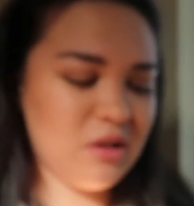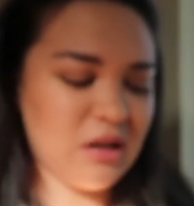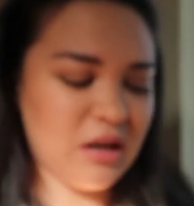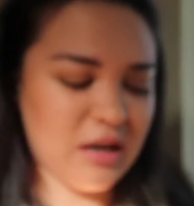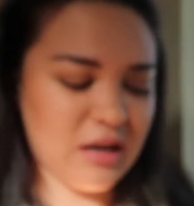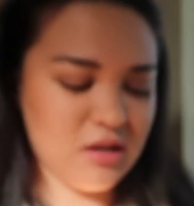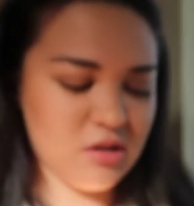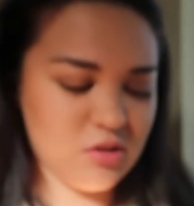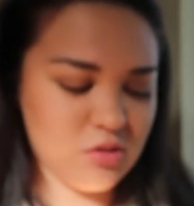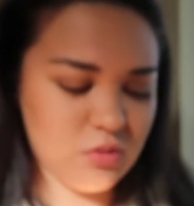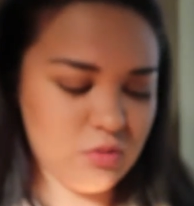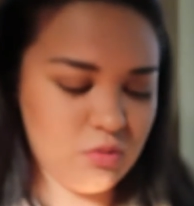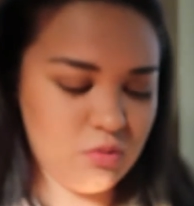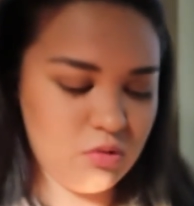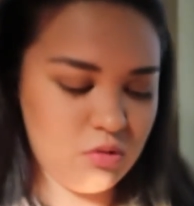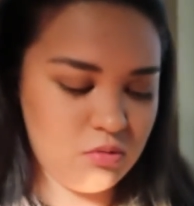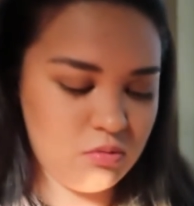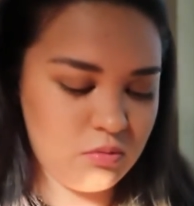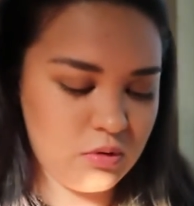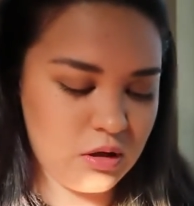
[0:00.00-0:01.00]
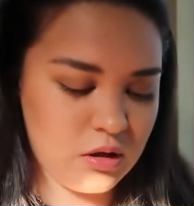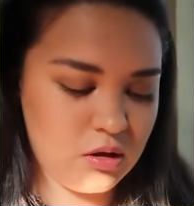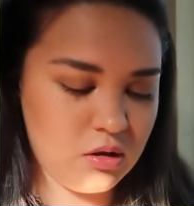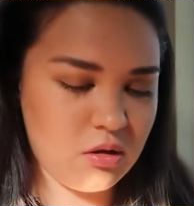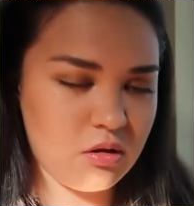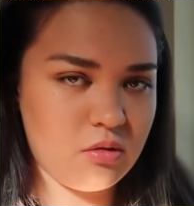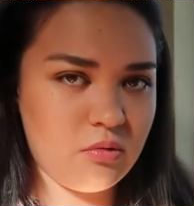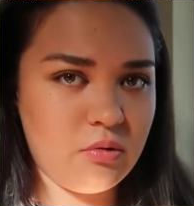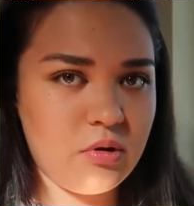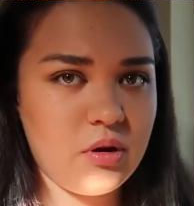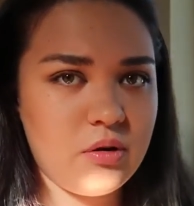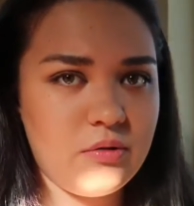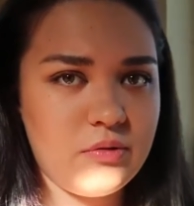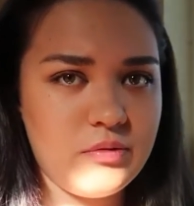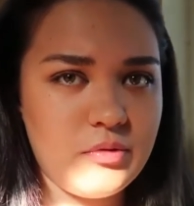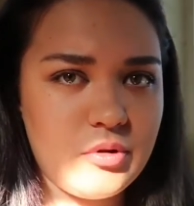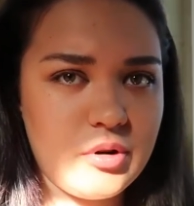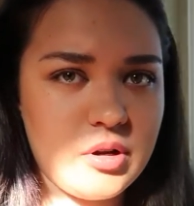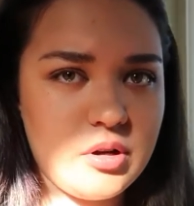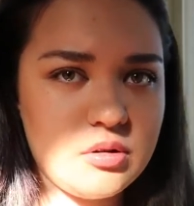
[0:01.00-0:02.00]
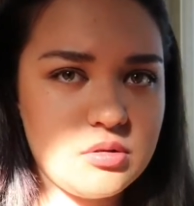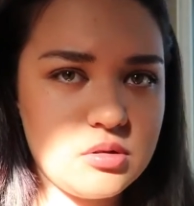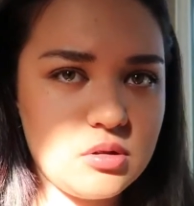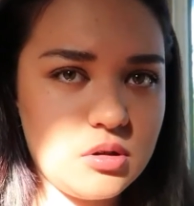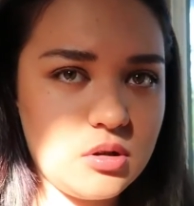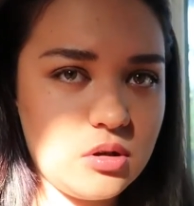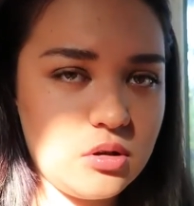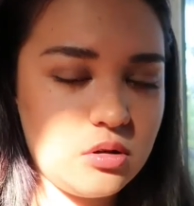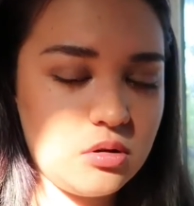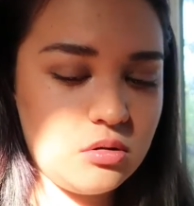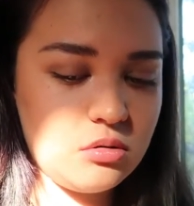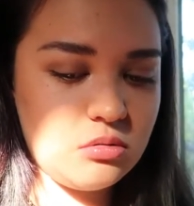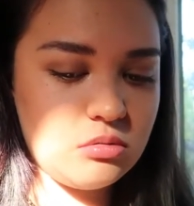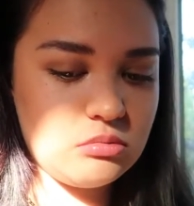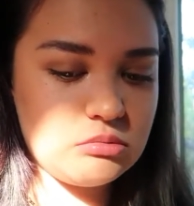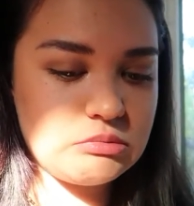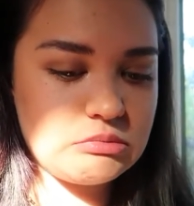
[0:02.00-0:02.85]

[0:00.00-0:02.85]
high school, I think 3 or 4 years ago.